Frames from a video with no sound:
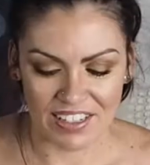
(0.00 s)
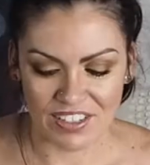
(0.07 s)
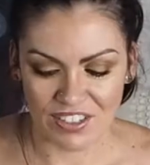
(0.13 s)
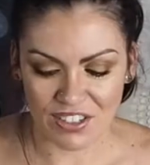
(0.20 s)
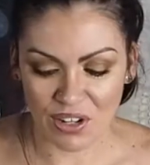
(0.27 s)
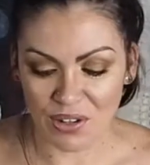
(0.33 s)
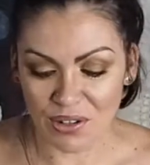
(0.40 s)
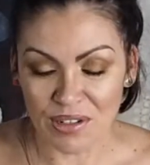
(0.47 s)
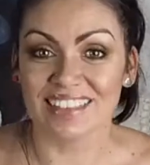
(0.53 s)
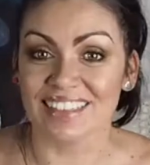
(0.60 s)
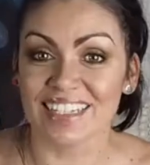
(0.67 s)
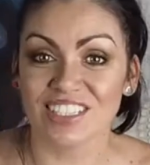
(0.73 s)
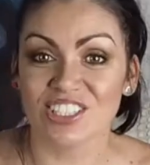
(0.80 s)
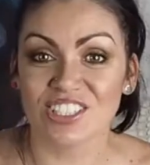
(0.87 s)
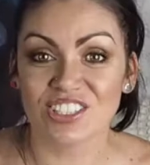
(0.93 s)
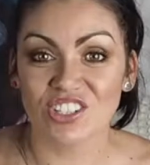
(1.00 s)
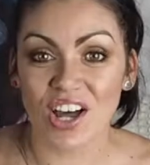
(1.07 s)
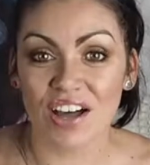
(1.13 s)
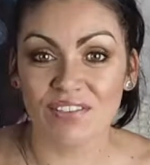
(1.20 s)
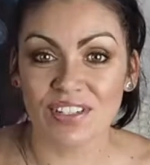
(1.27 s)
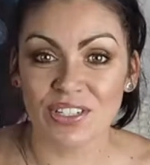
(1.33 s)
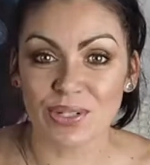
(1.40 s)
So let's just
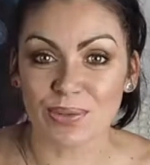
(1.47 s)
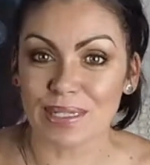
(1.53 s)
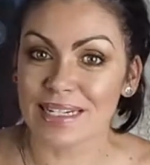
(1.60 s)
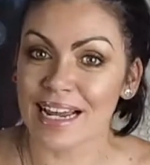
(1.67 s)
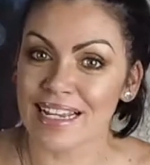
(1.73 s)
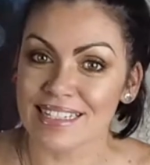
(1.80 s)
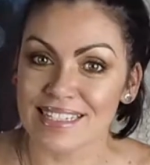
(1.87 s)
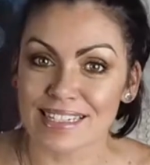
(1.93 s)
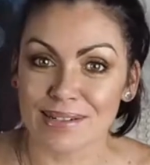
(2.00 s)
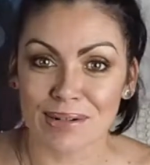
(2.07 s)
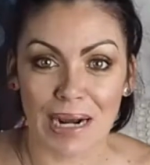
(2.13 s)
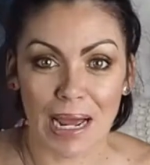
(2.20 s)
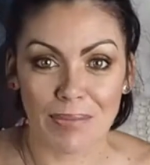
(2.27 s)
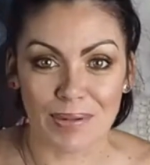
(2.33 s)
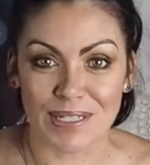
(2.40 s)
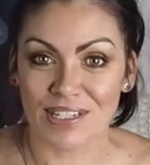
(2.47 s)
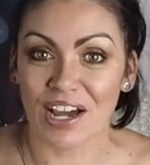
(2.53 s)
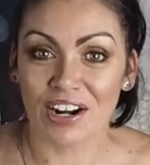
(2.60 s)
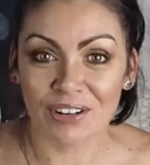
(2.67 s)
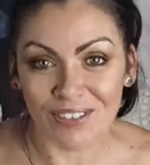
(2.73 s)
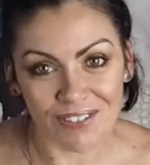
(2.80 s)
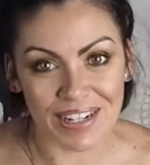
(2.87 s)
dive into it and see what happens. I
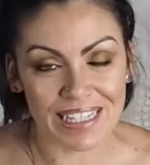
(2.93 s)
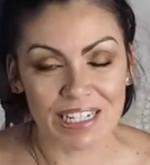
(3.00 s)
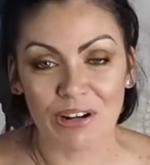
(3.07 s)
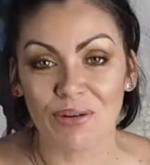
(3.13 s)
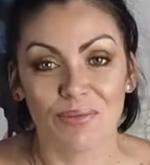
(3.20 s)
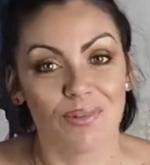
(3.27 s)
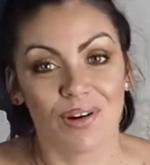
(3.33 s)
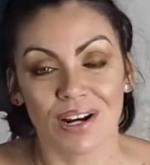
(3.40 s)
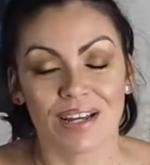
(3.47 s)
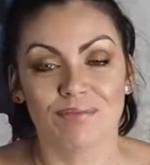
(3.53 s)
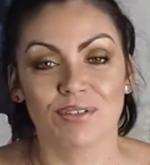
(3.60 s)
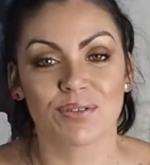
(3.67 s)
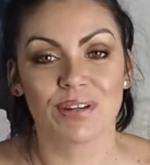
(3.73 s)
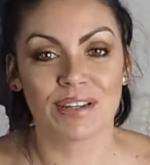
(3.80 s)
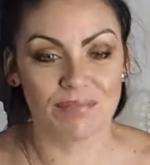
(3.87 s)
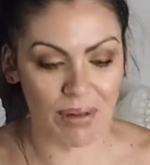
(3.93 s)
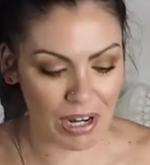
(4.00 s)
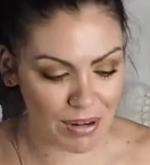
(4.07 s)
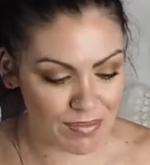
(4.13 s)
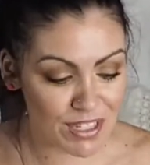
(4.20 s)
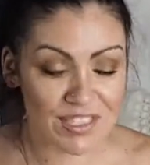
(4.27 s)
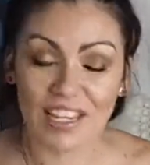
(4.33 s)
don't really know what I'm doing, but
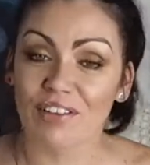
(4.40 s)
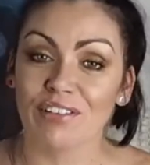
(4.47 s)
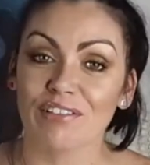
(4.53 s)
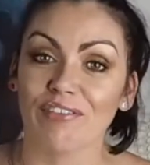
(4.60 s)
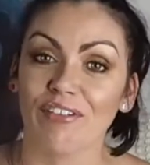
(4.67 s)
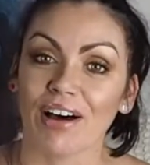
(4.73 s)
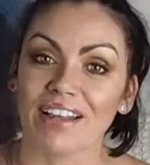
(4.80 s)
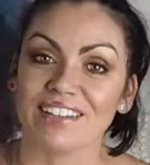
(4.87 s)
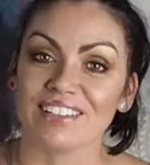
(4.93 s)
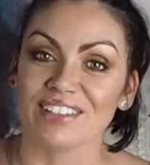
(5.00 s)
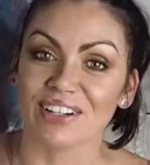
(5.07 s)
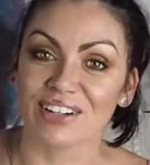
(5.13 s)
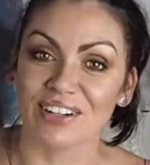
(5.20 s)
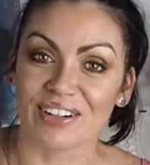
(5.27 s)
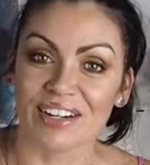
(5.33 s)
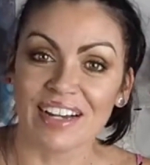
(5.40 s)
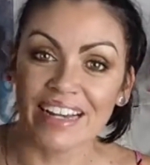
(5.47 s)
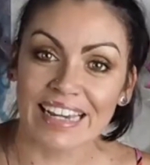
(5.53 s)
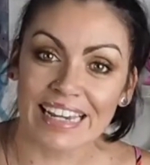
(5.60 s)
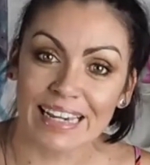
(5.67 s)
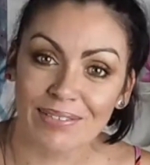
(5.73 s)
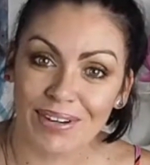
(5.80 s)
I'm just having fun. So
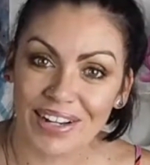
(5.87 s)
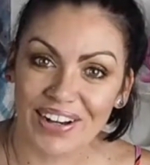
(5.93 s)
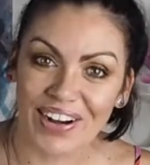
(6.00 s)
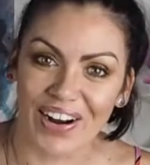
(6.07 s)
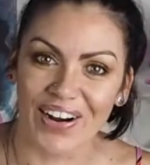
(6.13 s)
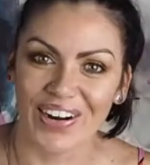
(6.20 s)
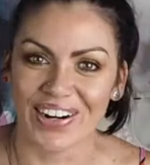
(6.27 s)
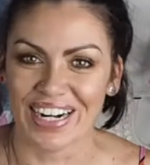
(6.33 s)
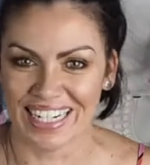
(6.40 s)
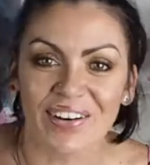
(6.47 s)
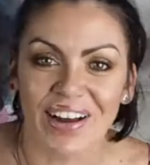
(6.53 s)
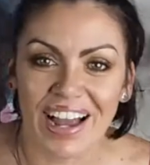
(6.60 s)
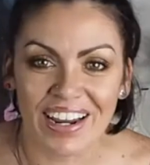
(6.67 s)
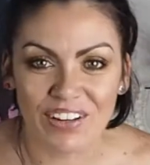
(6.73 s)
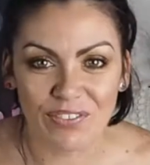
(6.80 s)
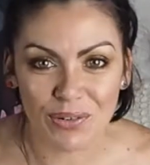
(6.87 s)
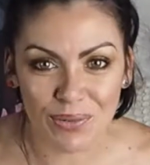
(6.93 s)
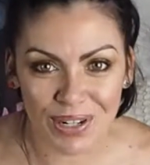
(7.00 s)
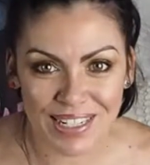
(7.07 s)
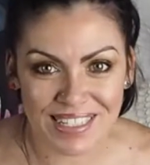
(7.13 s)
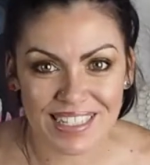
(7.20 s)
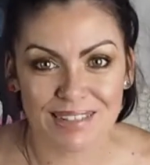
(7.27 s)
here we go. And if you
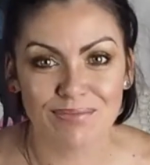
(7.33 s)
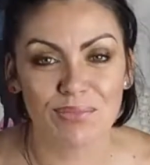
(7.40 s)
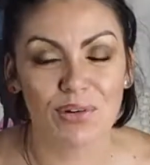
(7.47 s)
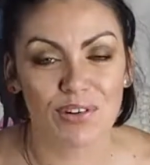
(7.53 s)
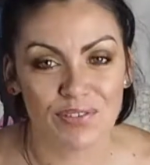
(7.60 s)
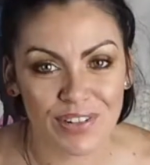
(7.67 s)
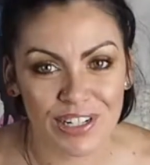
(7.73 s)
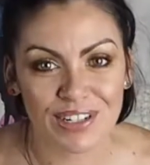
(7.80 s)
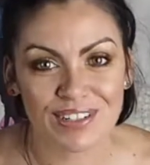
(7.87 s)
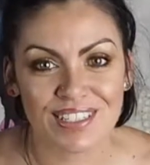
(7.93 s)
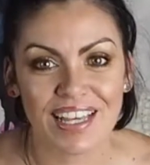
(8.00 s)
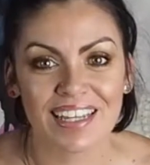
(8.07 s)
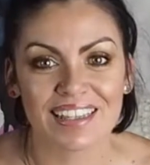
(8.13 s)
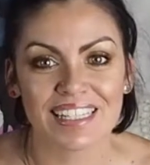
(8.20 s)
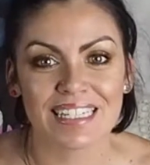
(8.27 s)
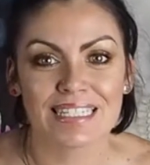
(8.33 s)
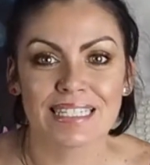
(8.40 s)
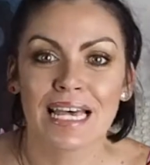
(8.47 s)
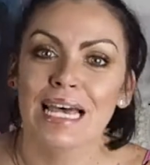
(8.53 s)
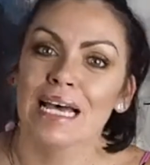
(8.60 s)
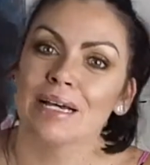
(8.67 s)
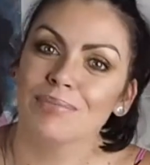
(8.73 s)
want to see more videos like this,
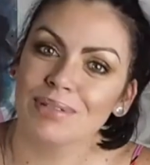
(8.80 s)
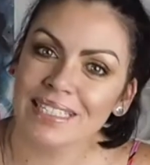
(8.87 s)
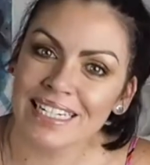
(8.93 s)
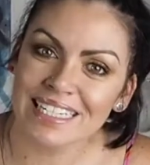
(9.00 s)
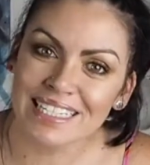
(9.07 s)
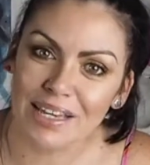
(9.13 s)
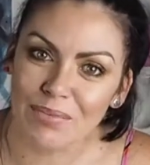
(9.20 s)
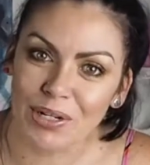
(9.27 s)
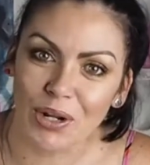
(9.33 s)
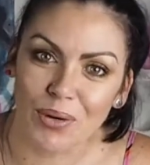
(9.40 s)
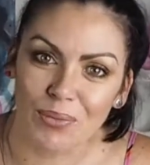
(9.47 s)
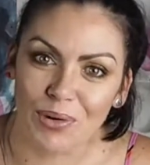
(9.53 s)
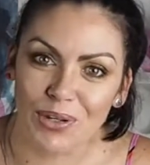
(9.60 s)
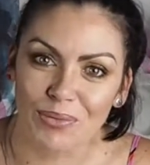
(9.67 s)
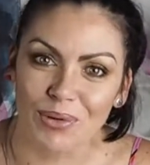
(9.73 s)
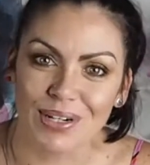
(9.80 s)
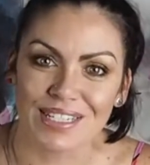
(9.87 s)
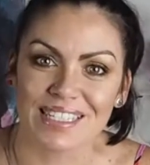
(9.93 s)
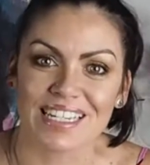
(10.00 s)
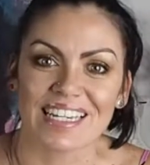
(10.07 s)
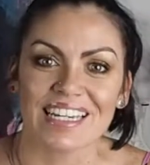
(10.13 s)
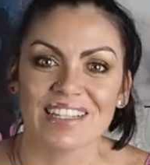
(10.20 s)
please let me know what you want to
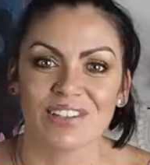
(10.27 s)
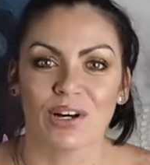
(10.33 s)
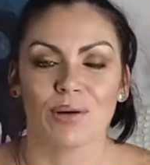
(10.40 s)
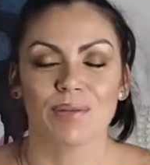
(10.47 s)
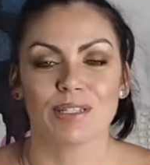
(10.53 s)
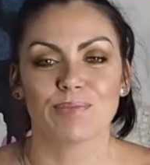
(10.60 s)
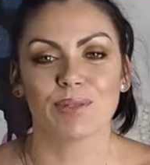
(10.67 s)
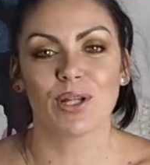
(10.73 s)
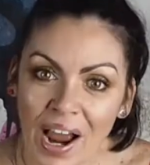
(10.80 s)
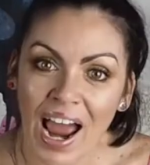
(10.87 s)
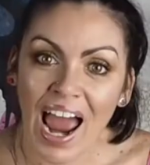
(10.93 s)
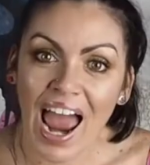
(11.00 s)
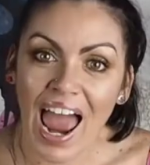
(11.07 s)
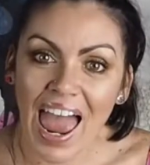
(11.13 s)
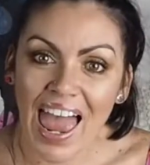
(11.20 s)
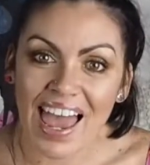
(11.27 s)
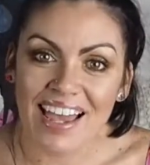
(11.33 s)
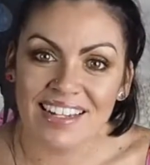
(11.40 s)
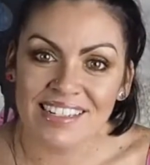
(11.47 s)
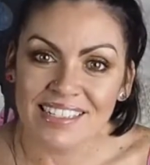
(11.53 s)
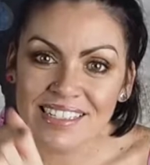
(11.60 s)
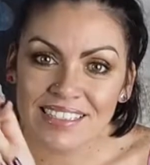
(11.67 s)
see in the comments below
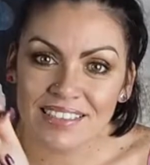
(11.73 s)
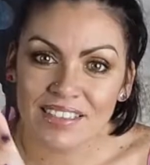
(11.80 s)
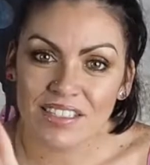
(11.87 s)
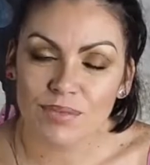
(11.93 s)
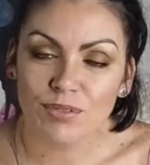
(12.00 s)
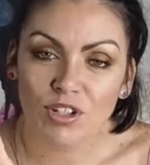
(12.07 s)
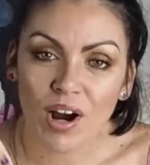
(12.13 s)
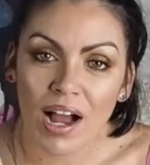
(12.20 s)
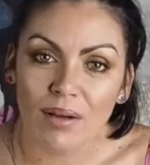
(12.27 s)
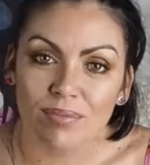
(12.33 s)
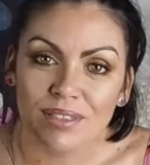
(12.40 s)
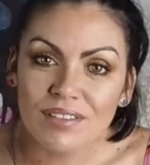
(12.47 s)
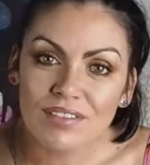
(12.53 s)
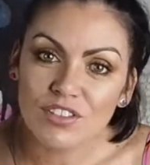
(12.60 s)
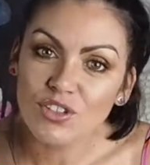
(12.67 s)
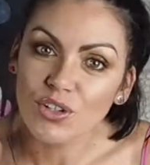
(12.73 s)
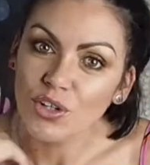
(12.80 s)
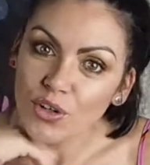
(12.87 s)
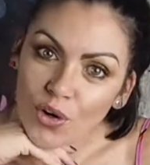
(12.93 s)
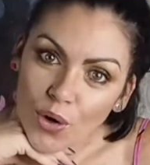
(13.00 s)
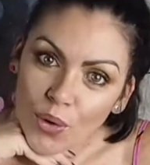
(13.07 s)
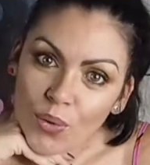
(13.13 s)
and subscribe so you
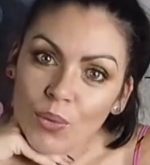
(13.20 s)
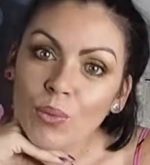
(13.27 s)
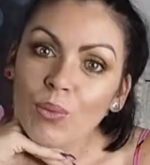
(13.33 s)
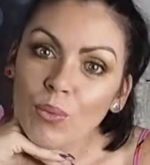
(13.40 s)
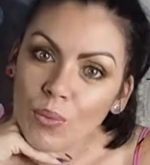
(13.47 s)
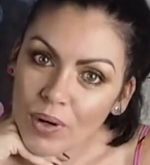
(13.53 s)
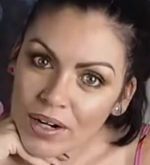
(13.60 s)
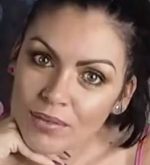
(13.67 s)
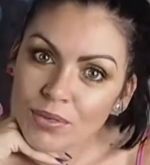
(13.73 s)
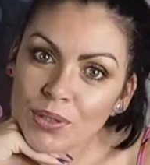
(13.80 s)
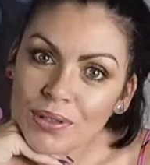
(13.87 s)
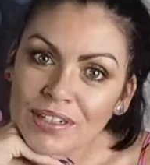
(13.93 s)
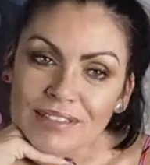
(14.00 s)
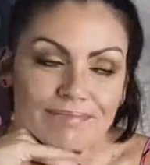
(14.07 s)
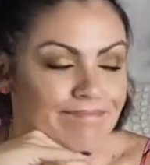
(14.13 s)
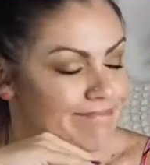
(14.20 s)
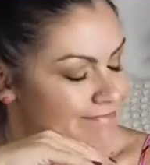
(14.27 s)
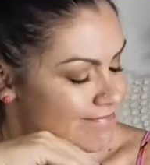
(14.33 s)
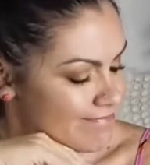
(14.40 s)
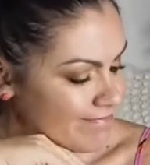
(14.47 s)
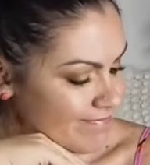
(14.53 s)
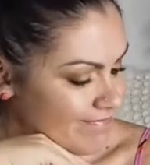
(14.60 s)
know when I'm doing it.
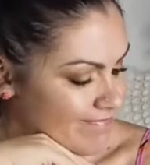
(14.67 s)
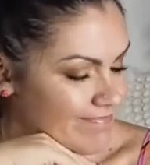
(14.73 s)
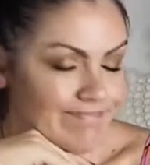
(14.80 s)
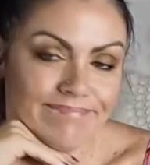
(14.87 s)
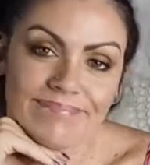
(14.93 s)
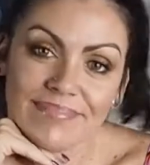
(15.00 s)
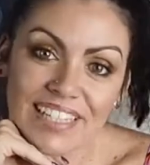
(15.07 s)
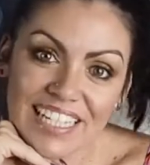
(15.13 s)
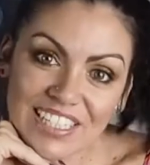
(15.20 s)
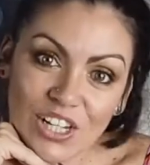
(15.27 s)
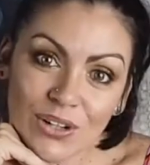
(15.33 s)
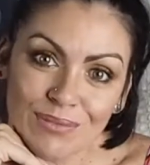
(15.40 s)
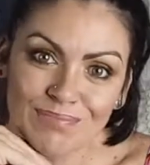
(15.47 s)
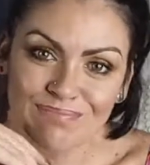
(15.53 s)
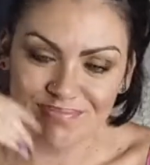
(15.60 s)
Let's go.